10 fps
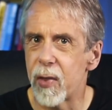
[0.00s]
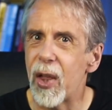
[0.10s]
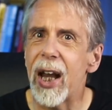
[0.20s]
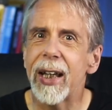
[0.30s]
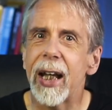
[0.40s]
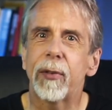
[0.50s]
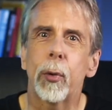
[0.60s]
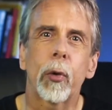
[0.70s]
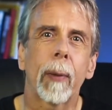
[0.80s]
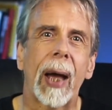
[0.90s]
Then they
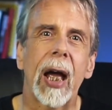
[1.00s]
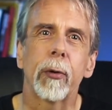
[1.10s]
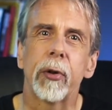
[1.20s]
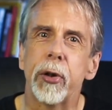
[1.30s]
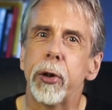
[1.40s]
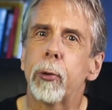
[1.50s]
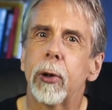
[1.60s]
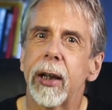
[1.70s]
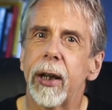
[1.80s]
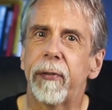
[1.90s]
talk about
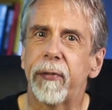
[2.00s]
nuclear